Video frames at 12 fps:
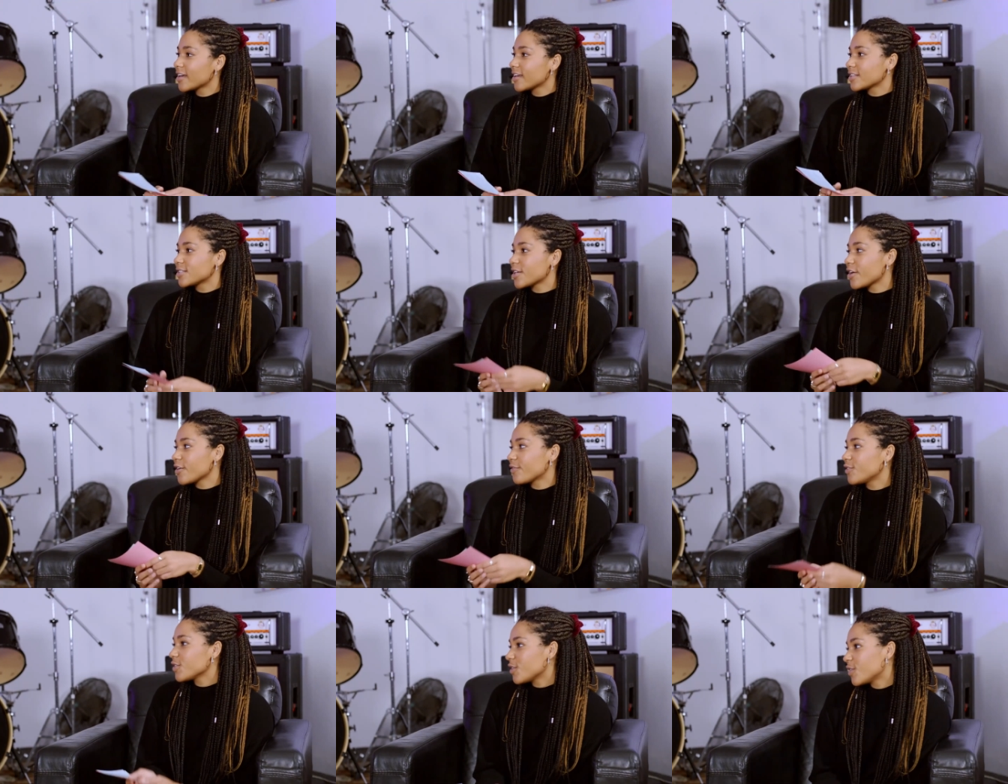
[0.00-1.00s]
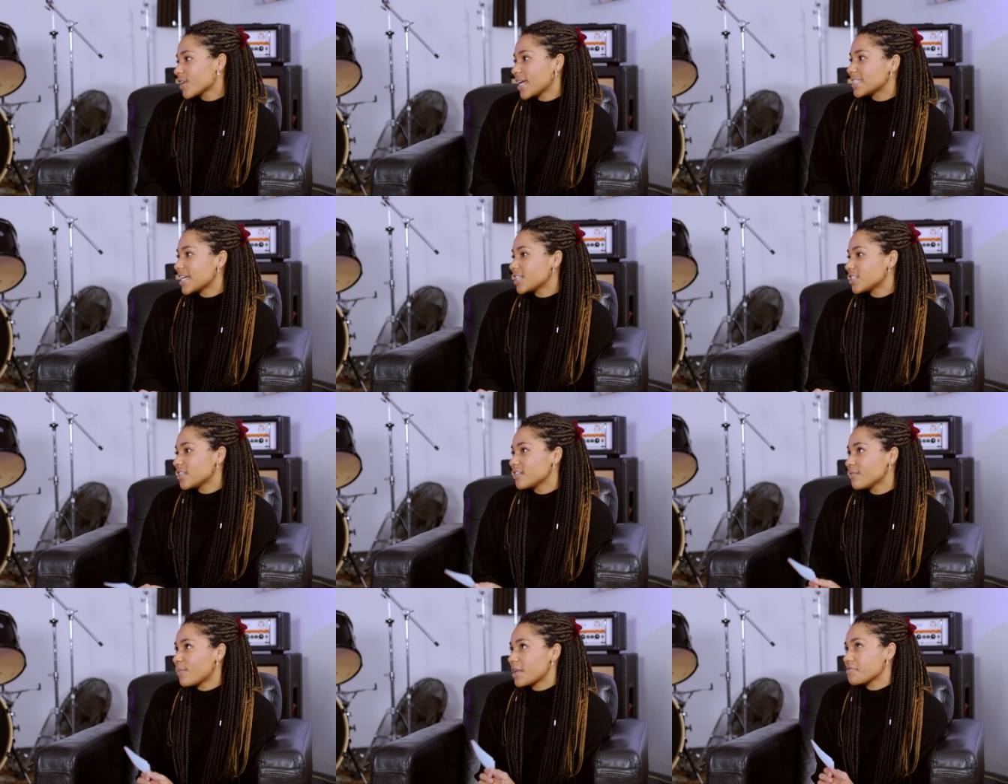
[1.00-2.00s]
So for the
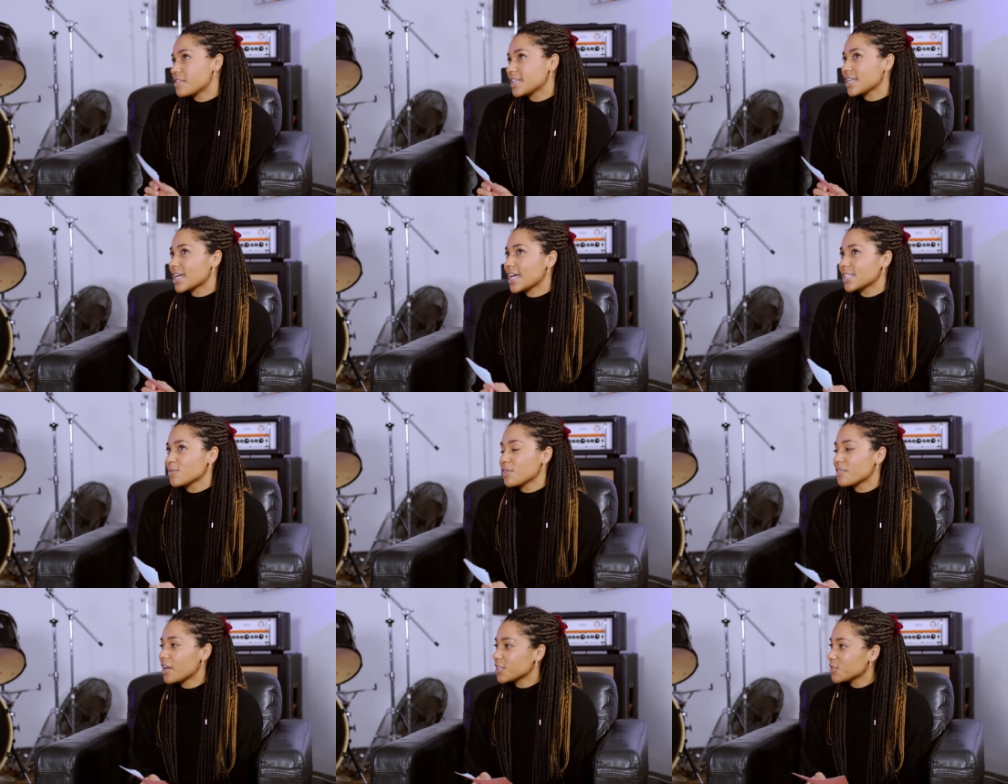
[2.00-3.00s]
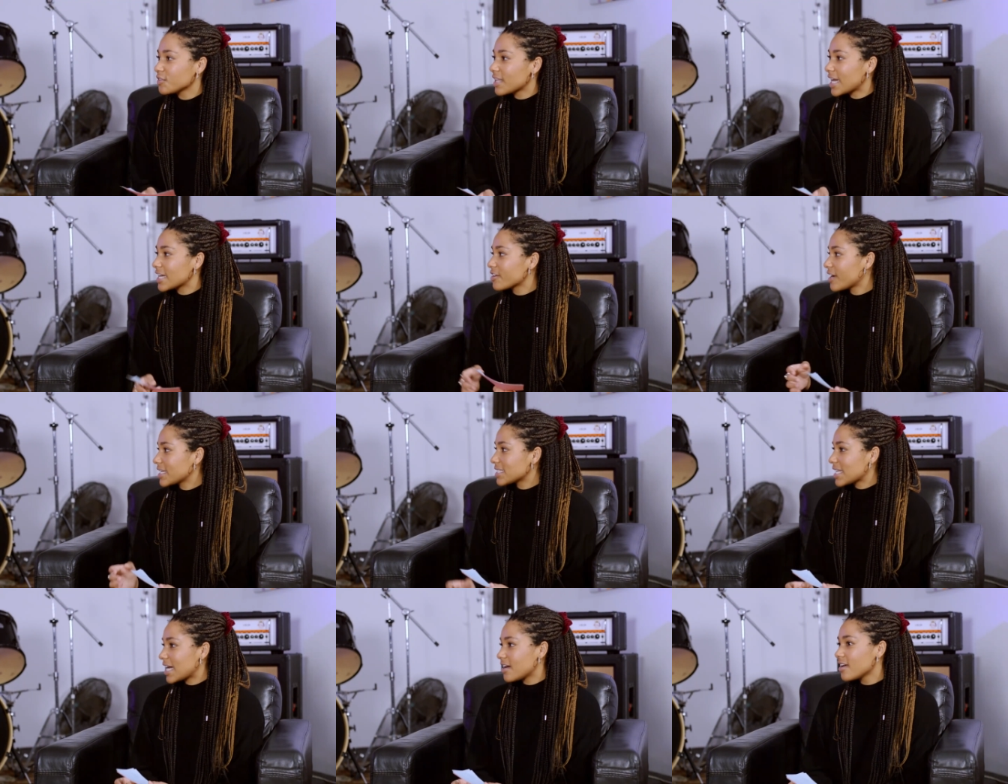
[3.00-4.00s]
organisation benefits, I guess we've touched on that. It creates
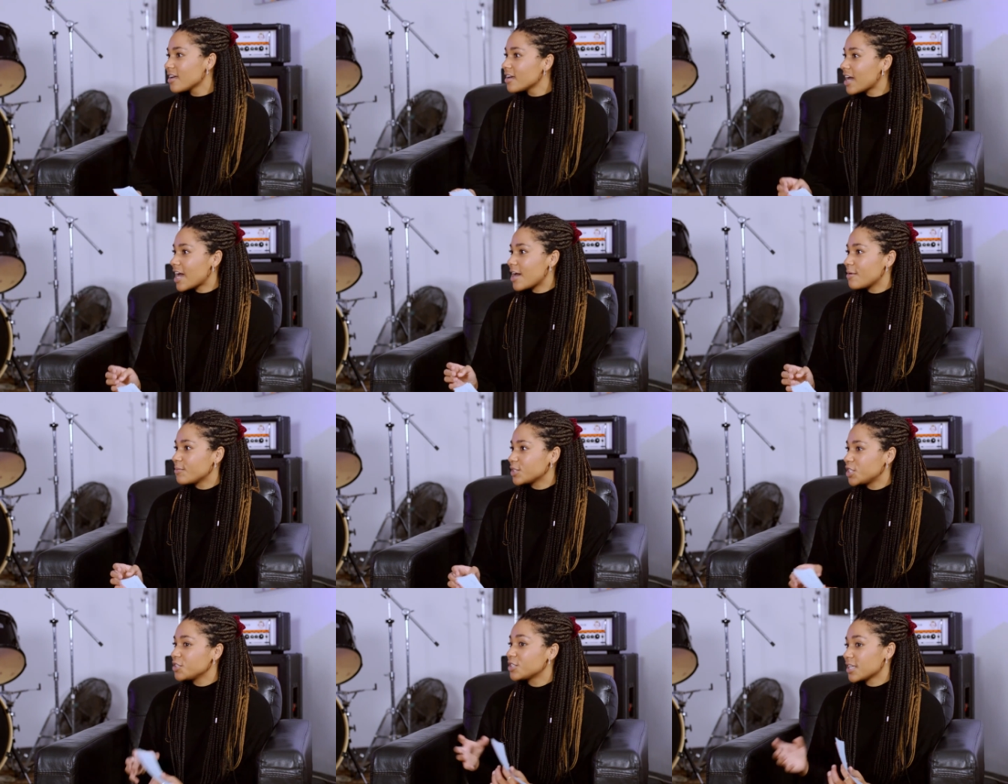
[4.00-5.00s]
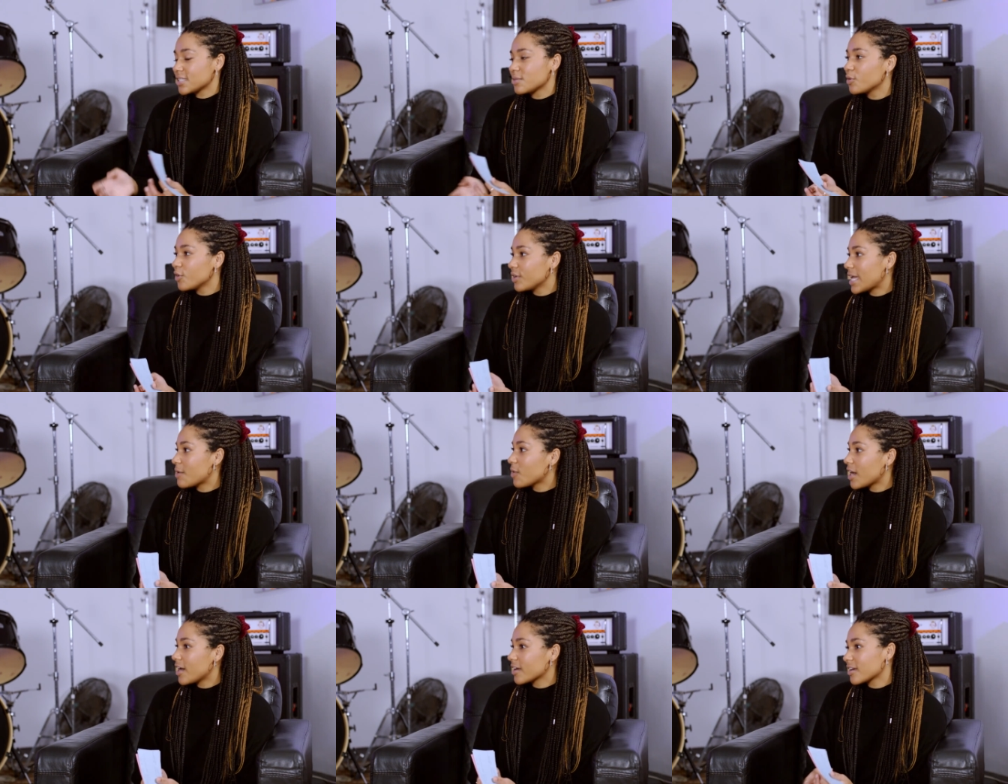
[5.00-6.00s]
that tutor support
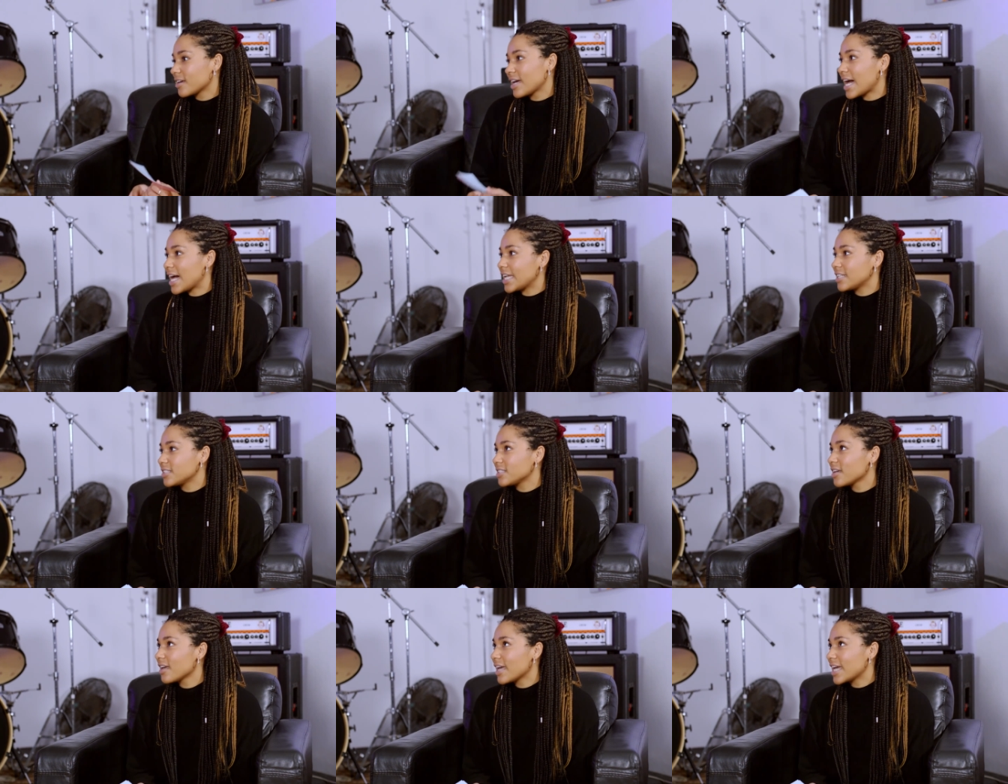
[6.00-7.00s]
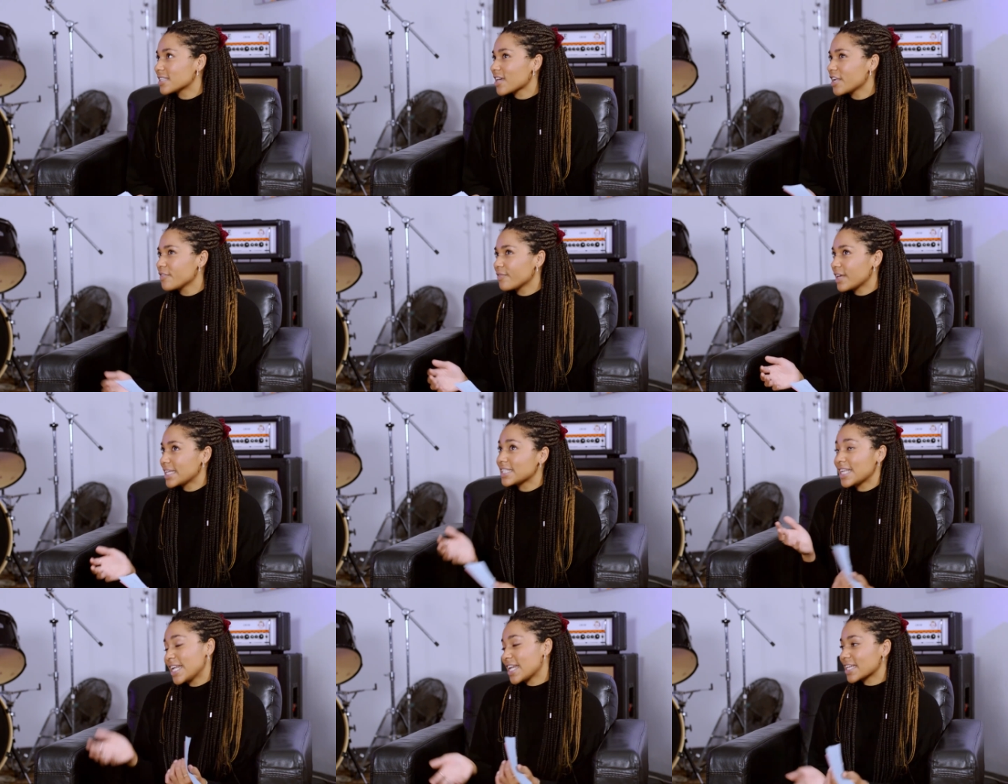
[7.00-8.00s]
network, and it's
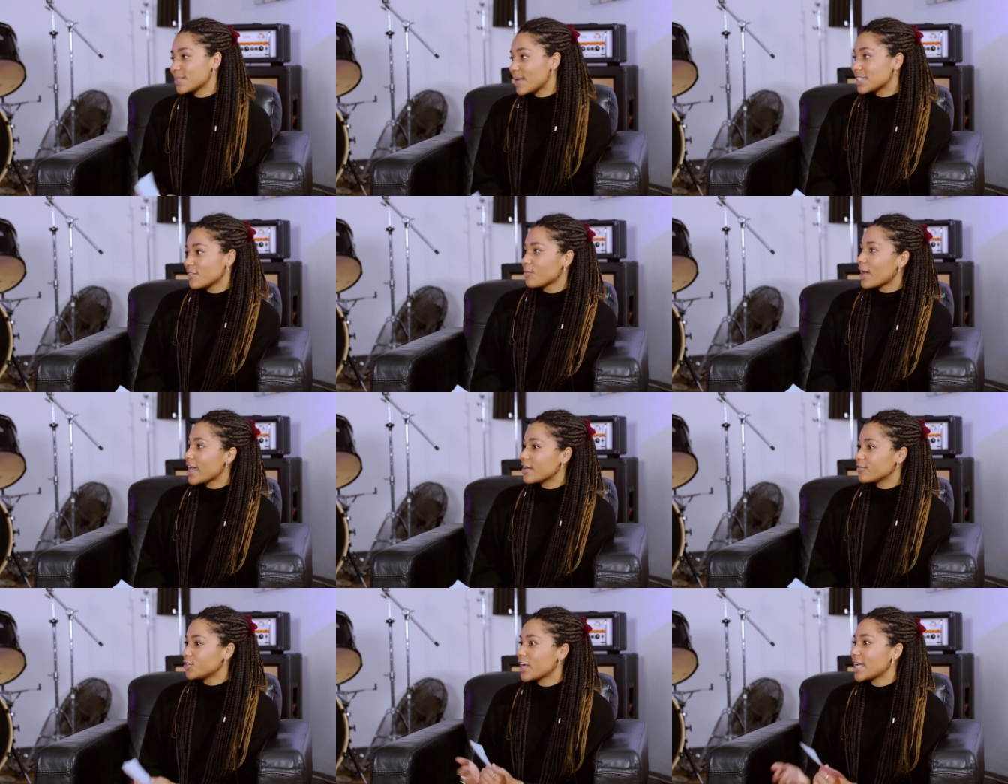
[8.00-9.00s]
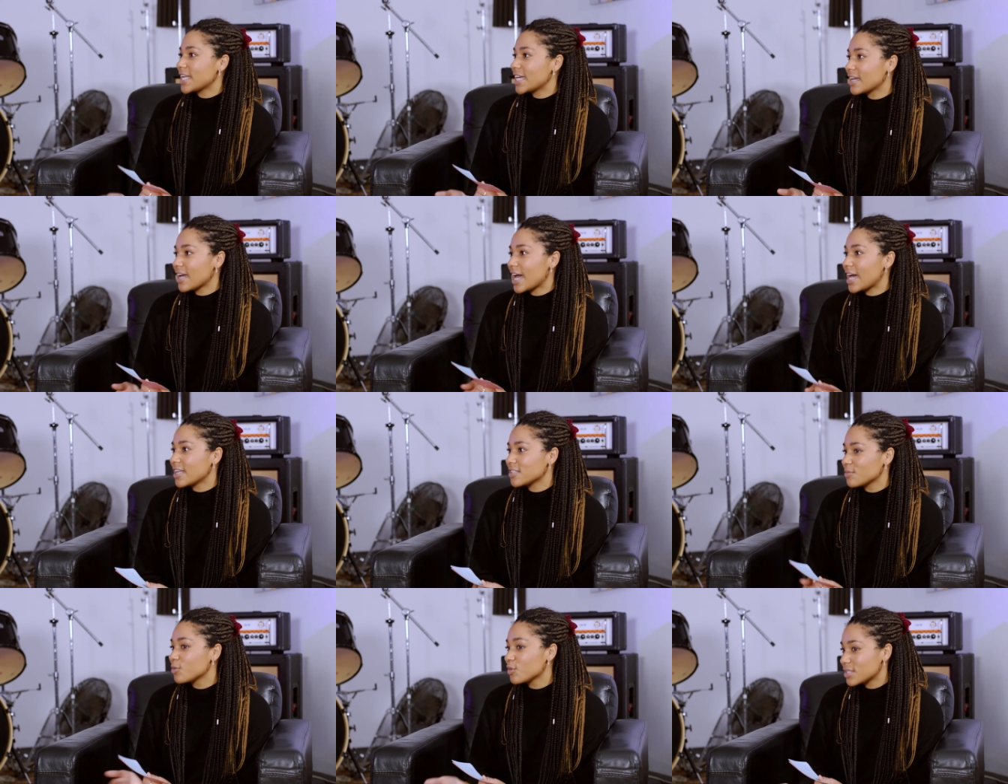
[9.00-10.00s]
an inexpensive way of training and
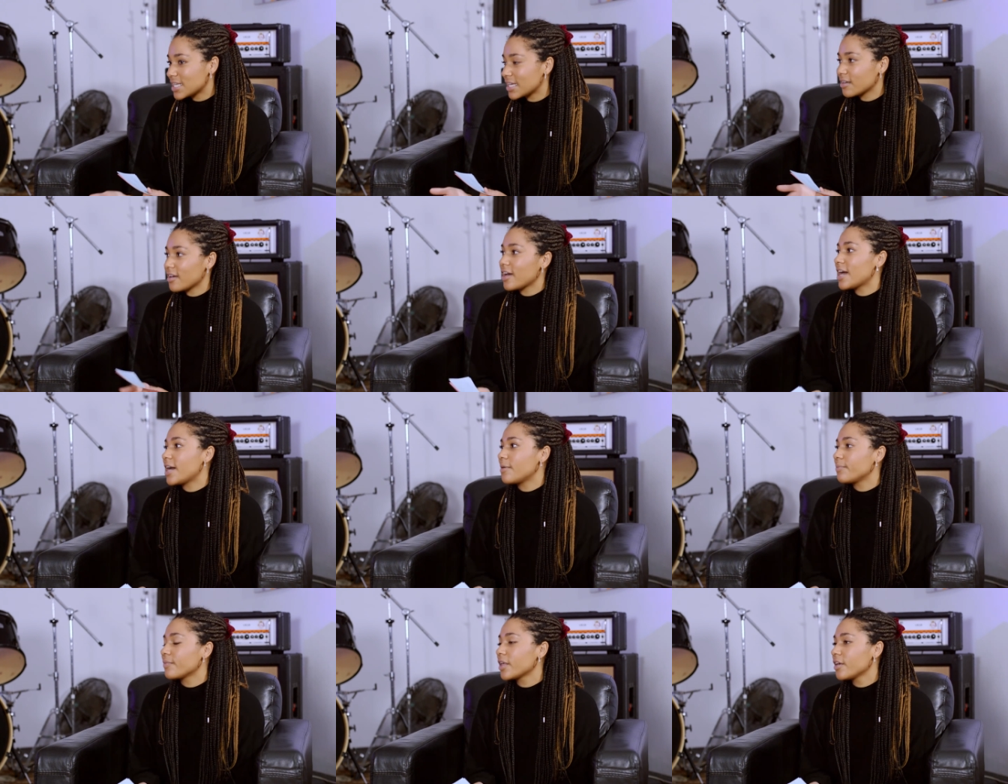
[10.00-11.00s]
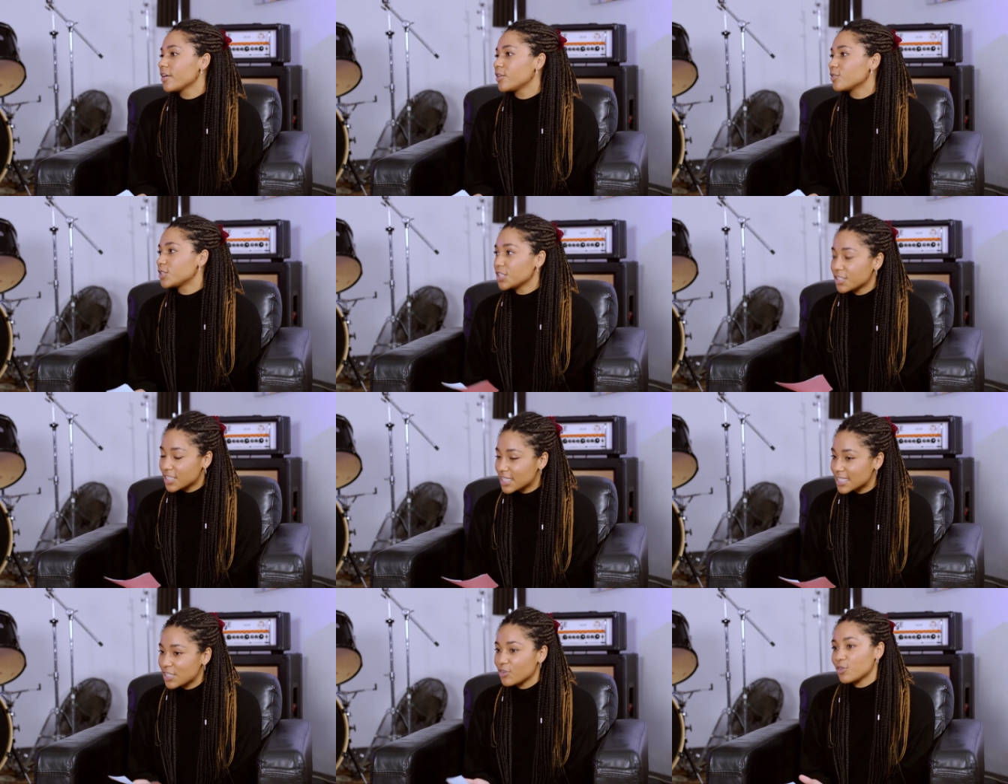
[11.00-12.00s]
supporting your
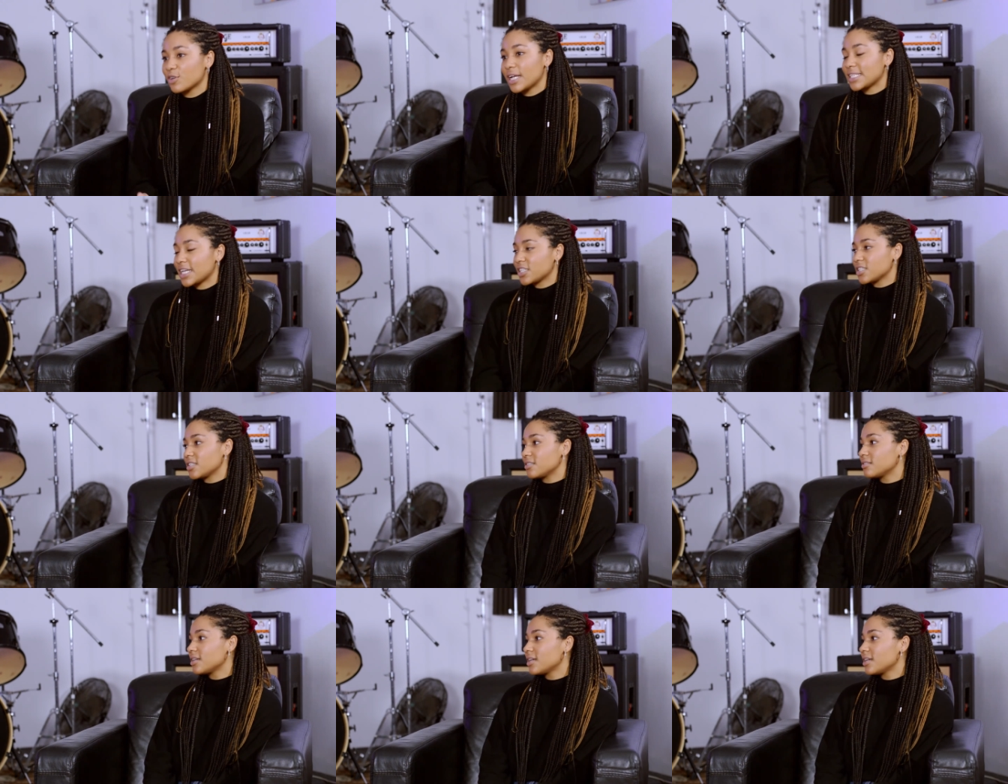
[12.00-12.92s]
tutors in your organisation.